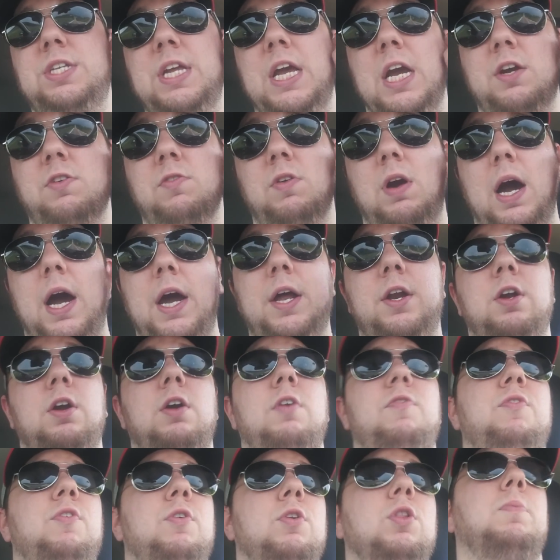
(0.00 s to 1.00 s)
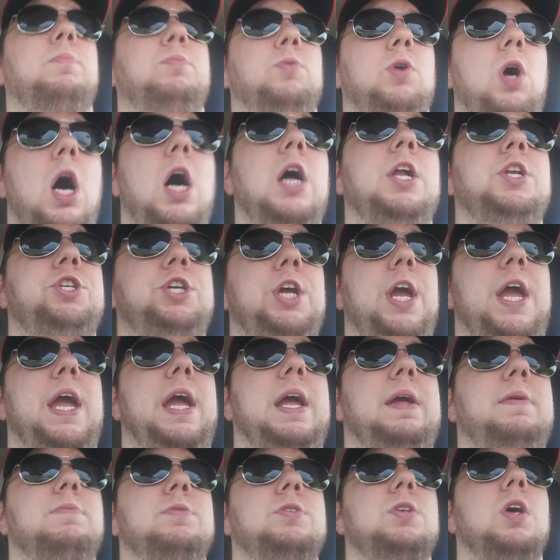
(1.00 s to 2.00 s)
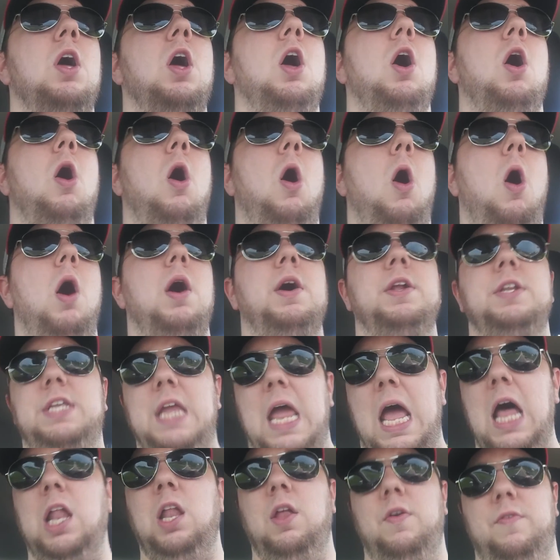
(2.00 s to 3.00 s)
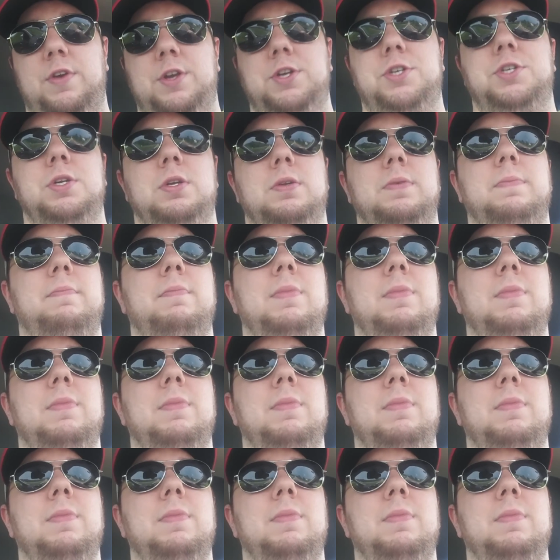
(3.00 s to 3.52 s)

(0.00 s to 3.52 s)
dick rider for LeBron James on television.